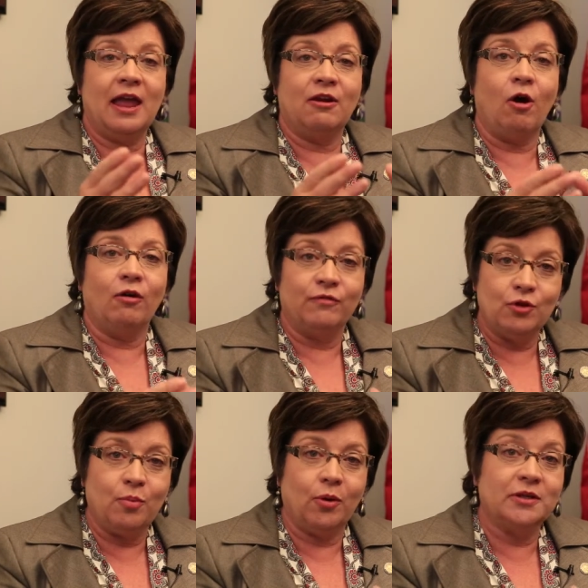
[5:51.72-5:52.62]
and all
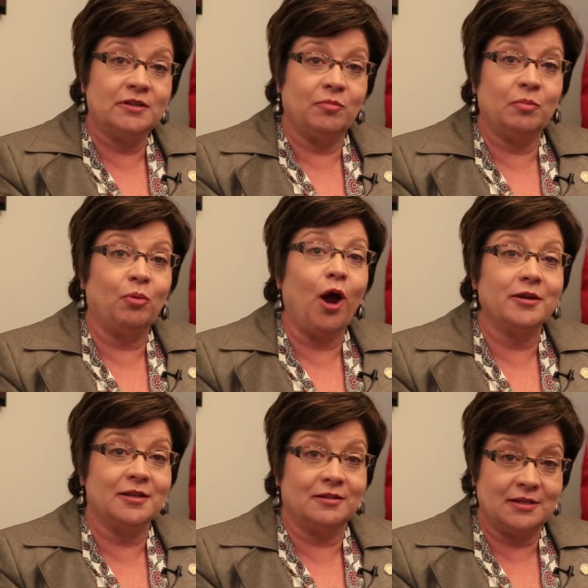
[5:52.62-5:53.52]
viewpoints have been
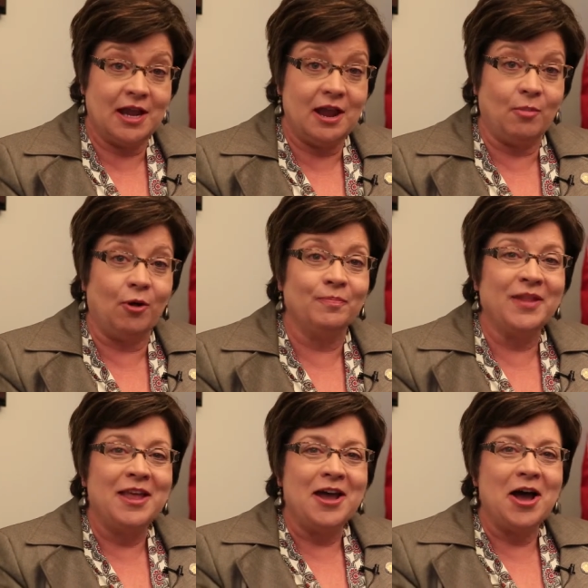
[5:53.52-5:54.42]
brought to the table.
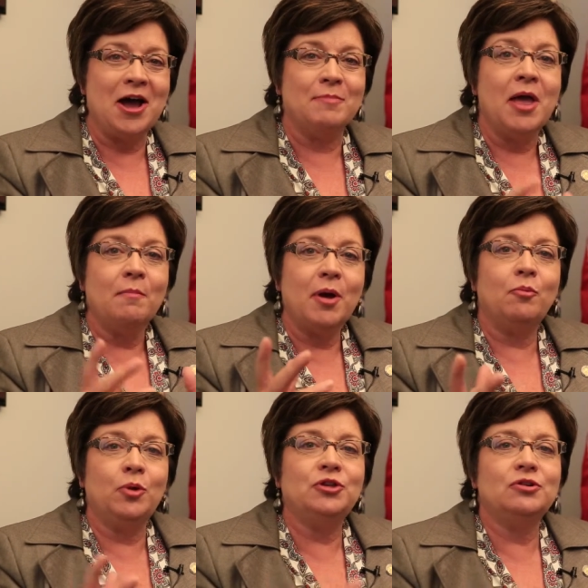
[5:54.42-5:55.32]
Um,
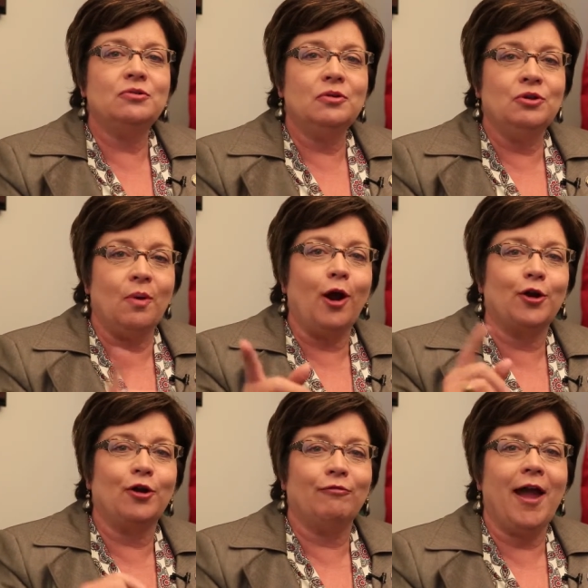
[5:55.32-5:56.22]
but we do, you are
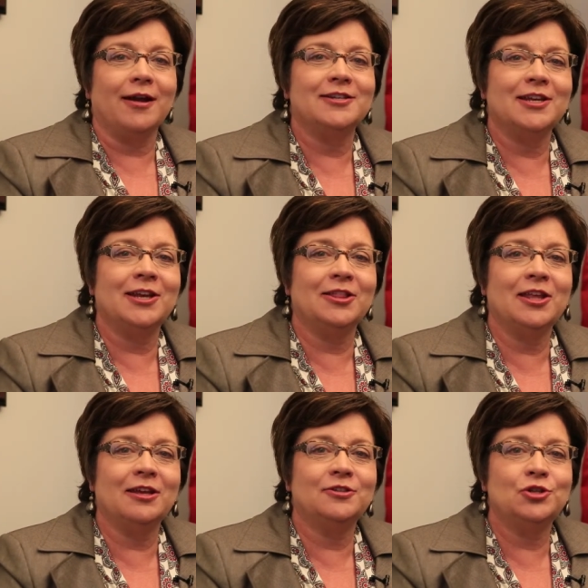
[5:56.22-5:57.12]
correct in
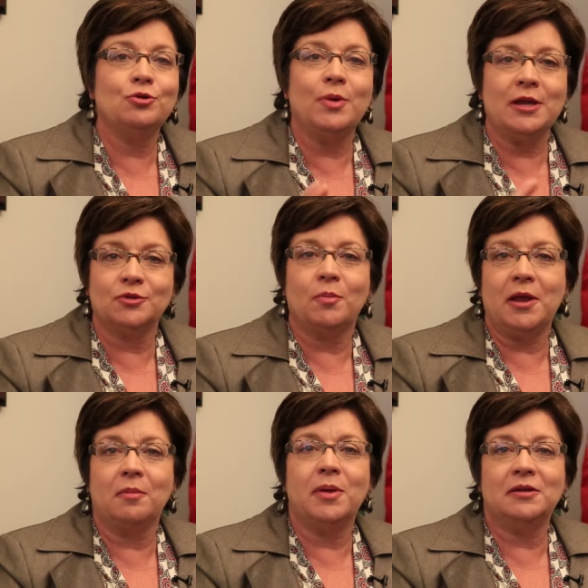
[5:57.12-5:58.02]
that two weeks will
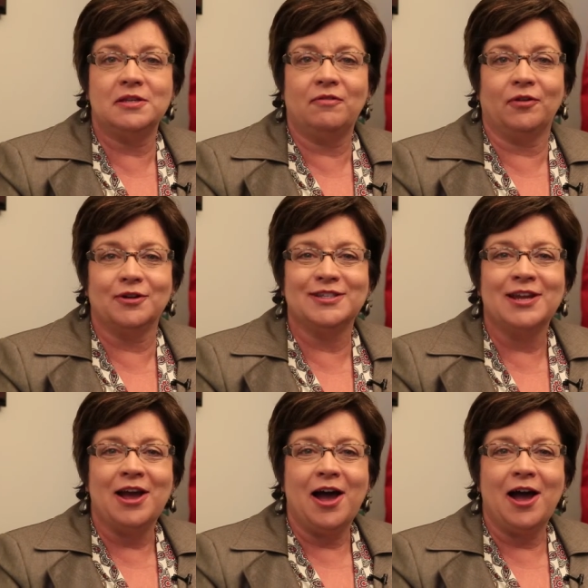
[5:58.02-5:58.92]
make a big difference.
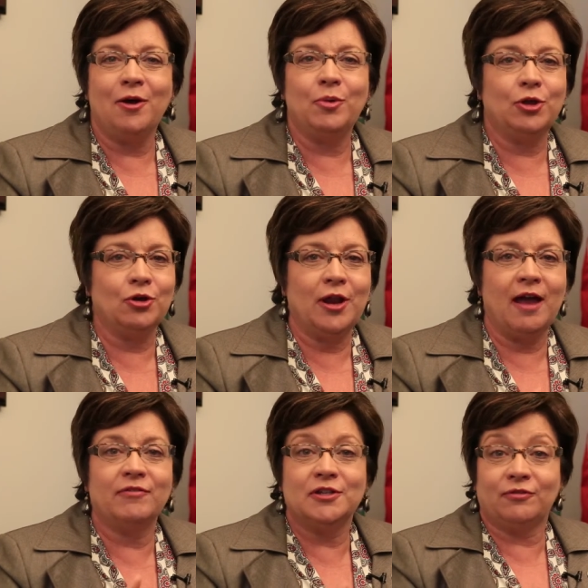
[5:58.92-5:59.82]
Uh, we could
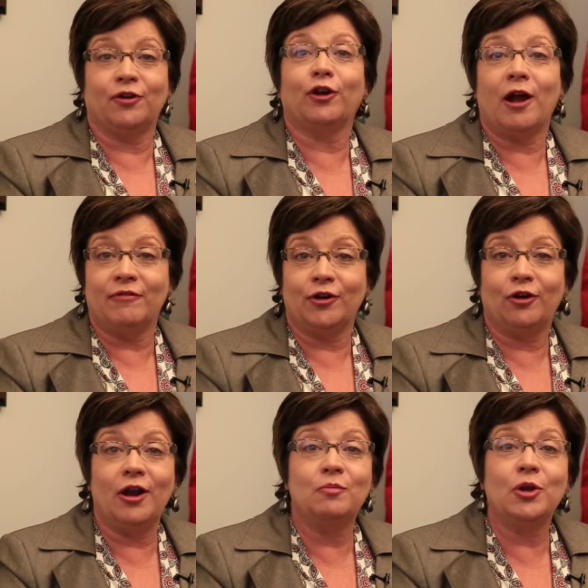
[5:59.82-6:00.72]
have a different
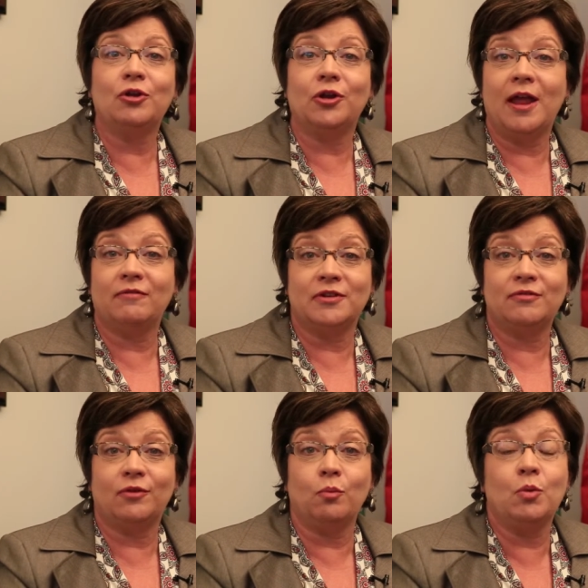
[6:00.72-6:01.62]
governor and we could have
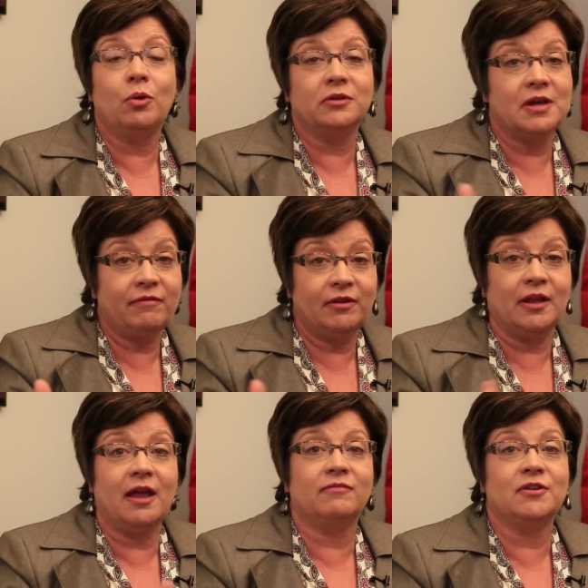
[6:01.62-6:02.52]
different, we will
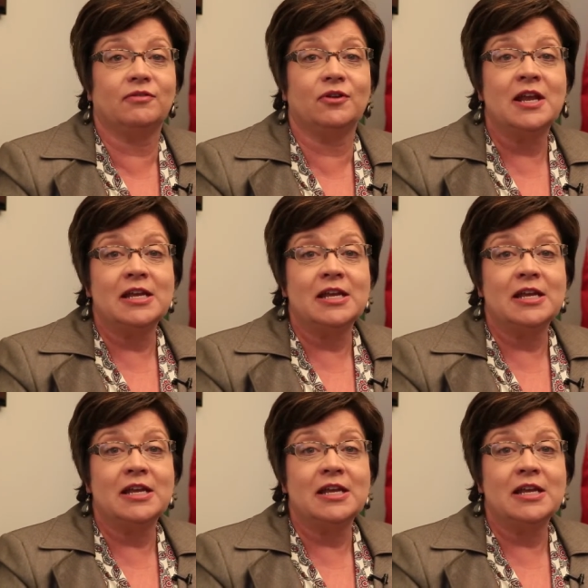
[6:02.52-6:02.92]
definitely have different